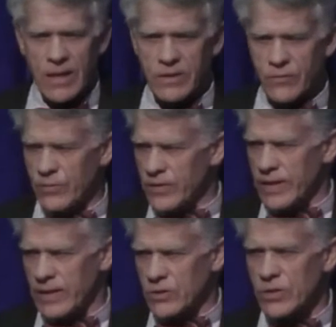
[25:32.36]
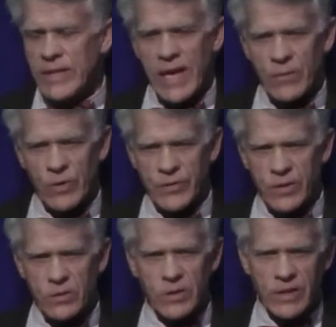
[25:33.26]
of different things. And what they're
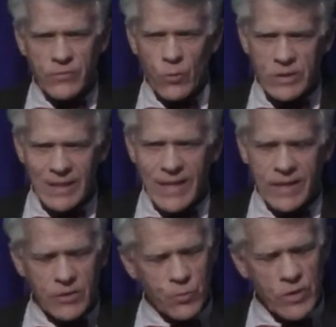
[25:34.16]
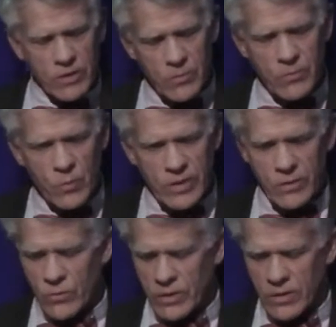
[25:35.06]
looking for today is one
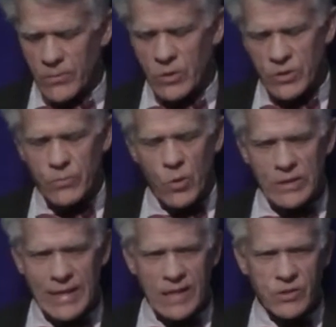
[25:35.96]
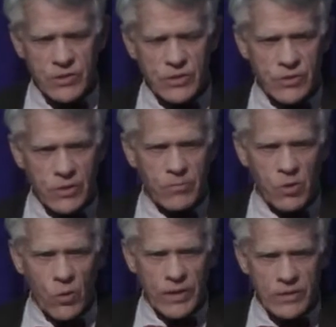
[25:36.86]
of their most important assets is their
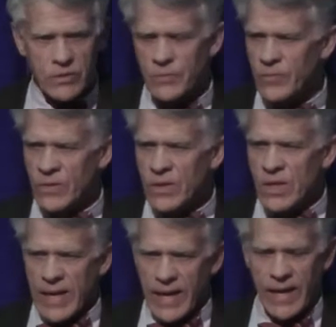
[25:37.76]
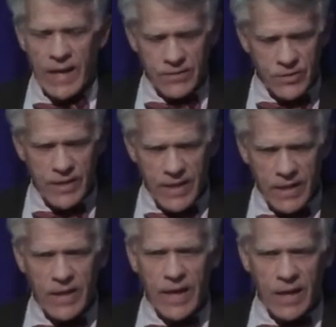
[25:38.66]
employees. And today,
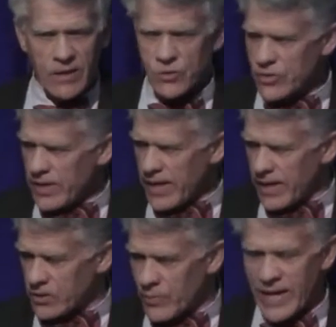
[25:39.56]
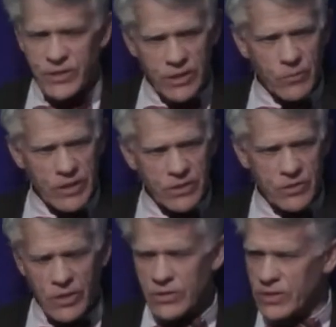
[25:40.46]
as my generation
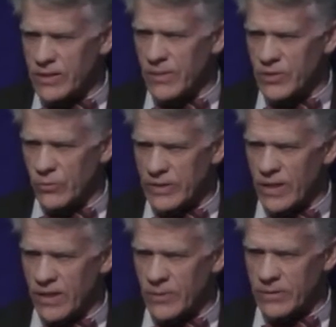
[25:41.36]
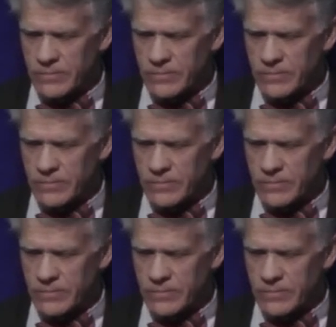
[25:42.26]
starts to come to retirement,